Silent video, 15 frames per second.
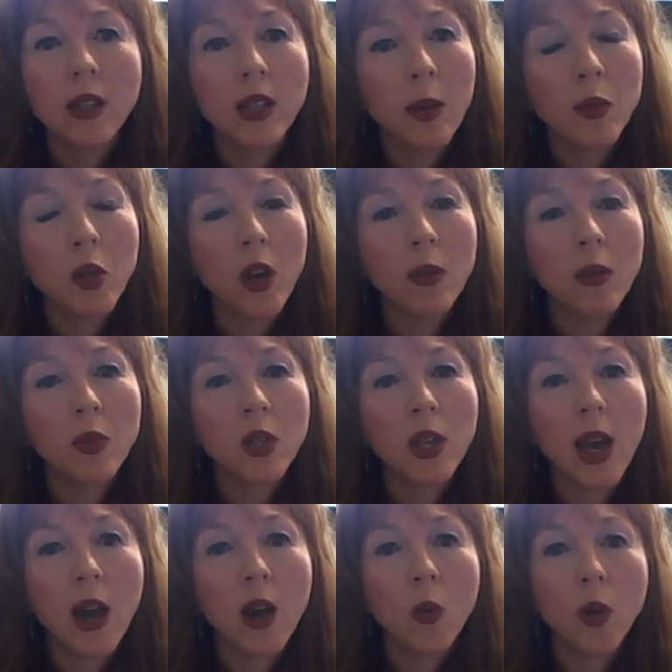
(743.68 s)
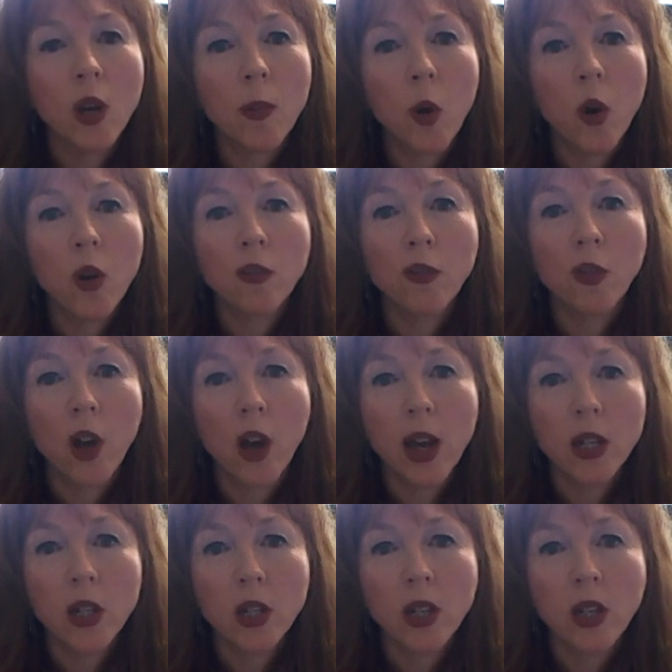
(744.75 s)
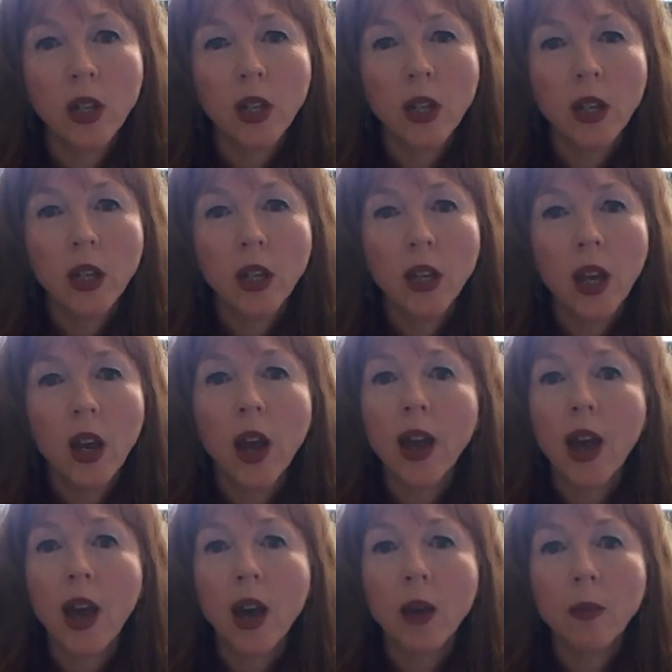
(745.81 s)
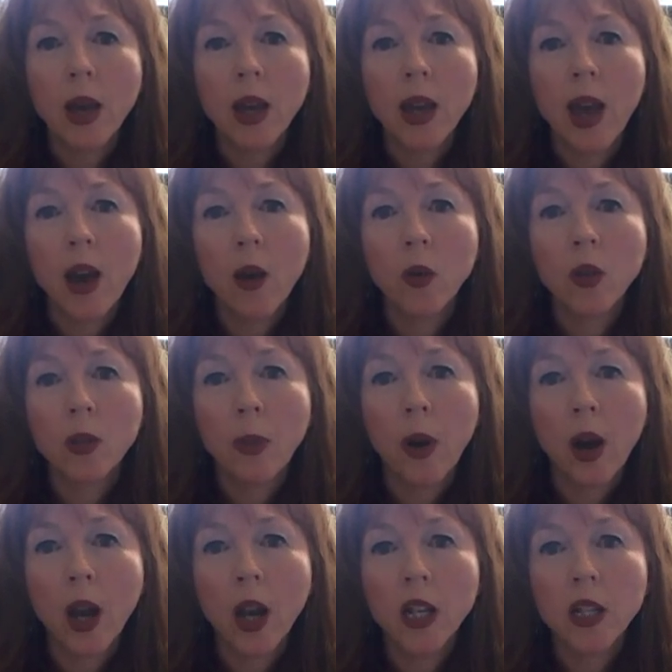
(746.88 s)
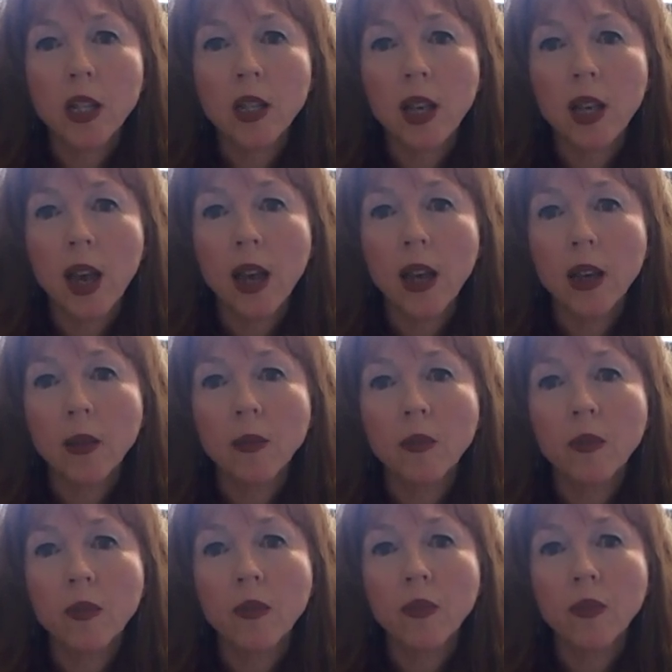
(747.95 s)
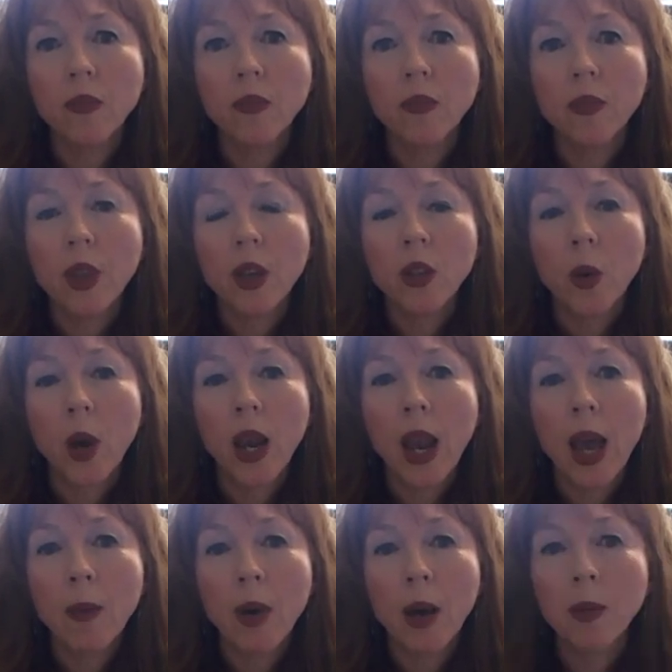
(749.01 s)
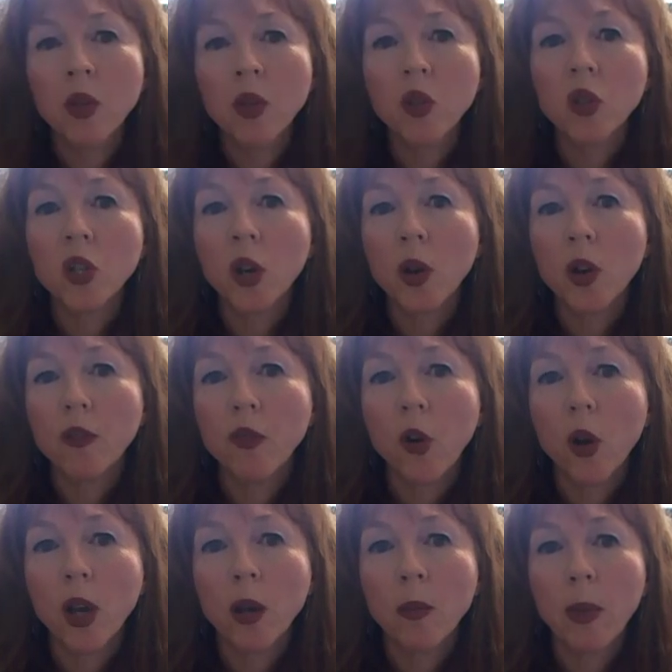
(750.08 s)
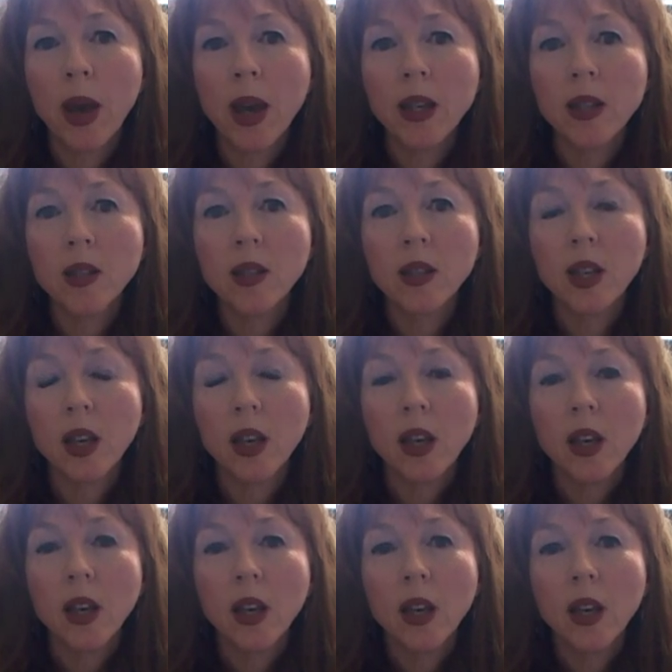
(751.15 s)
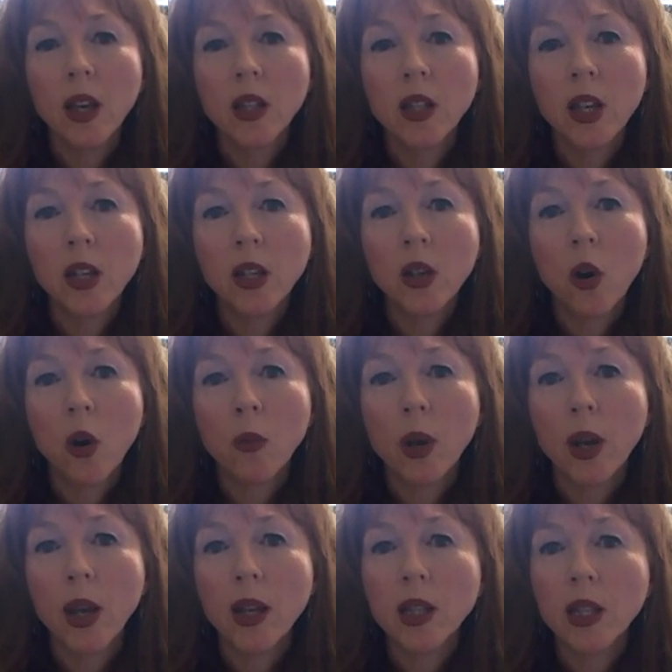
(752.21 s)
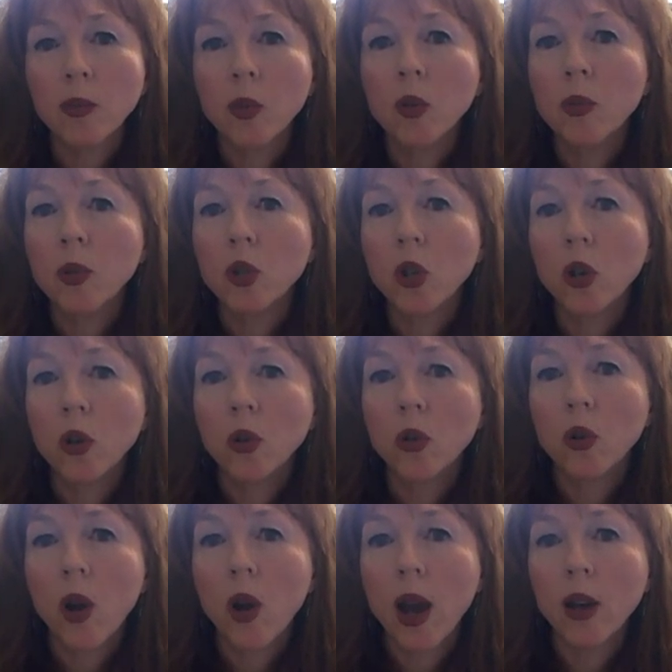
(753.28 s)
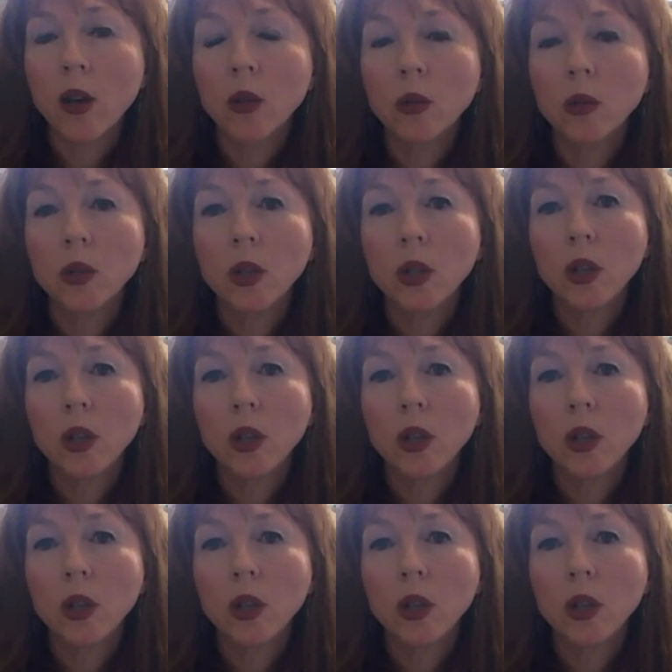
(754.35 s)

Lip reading: Sometimes now, when I'm on a flight, and I can't make out what the pilot is saying, though I lap up his stereophonic bass, its incomprehensible paternal crackle.